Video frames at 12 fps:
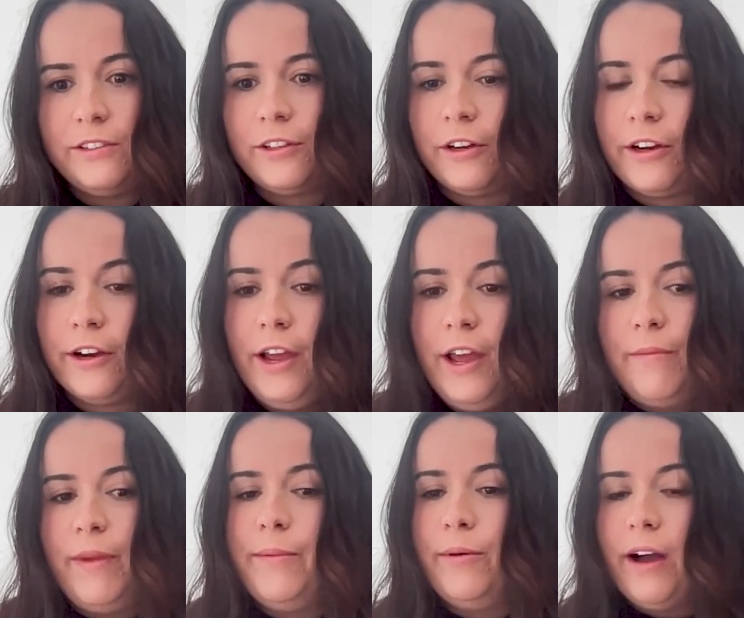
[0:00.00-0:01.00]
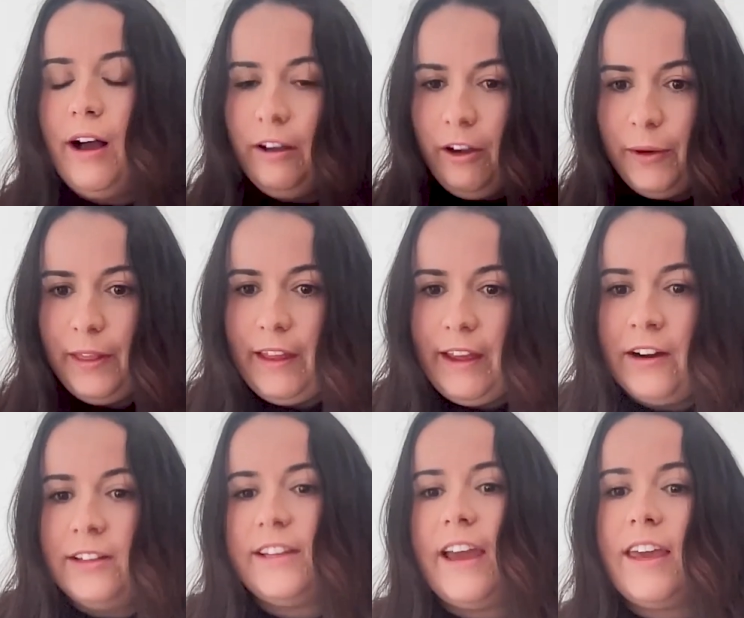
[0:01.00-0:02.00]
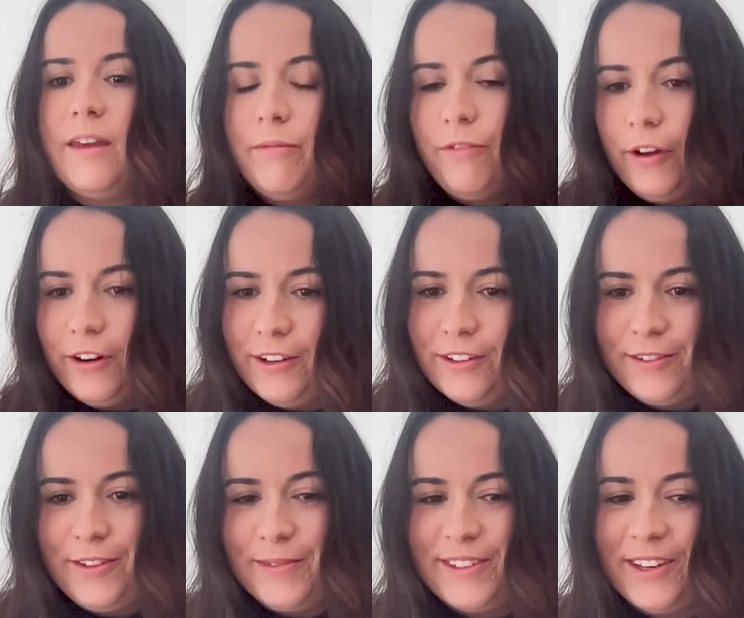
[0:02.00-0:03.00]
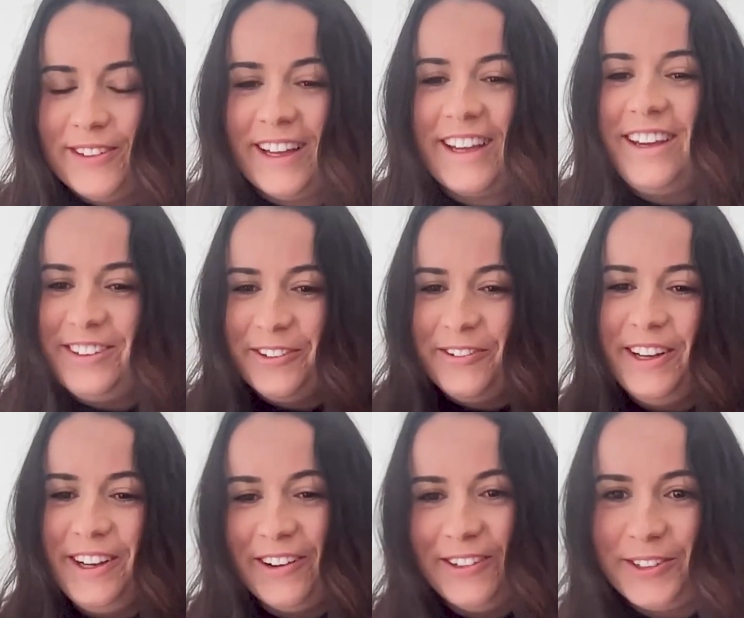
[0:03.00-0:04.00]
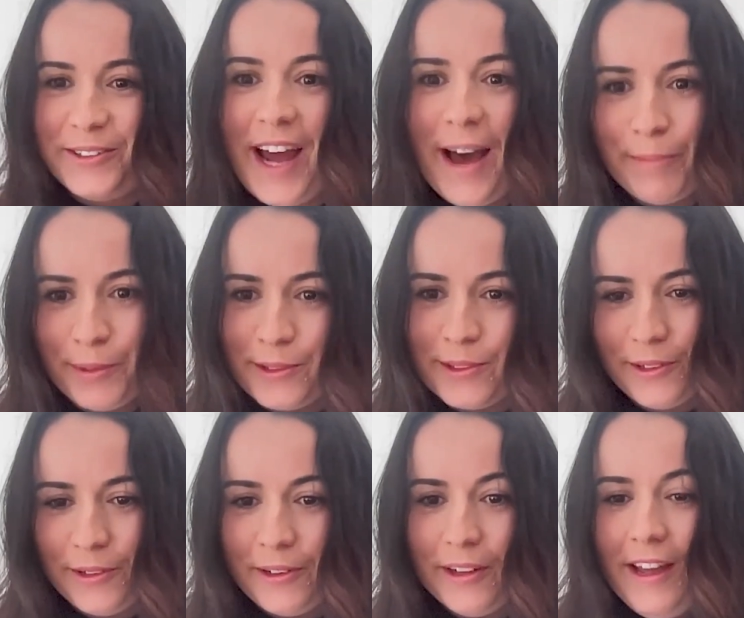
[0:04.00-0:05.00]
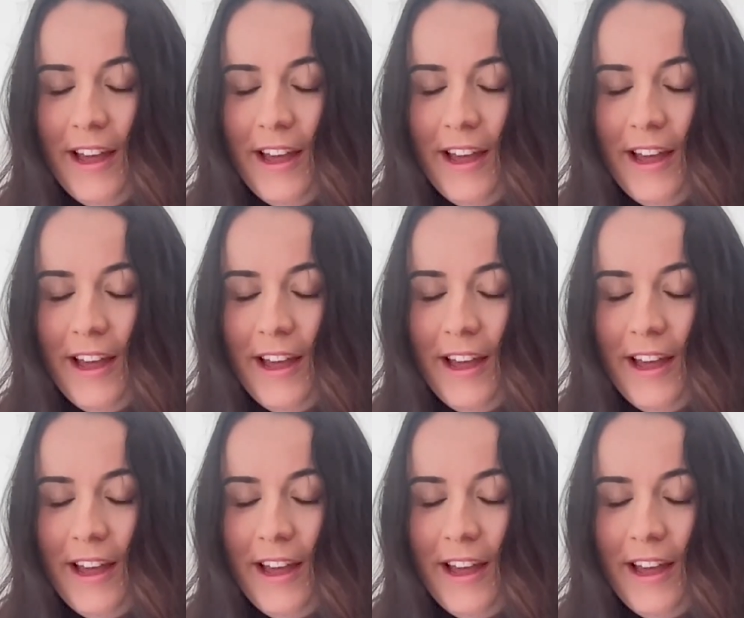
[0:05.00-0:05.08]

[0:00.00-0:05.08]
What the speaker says: So people can't go in there and take photos of themselves like you do when you go into an Apple store.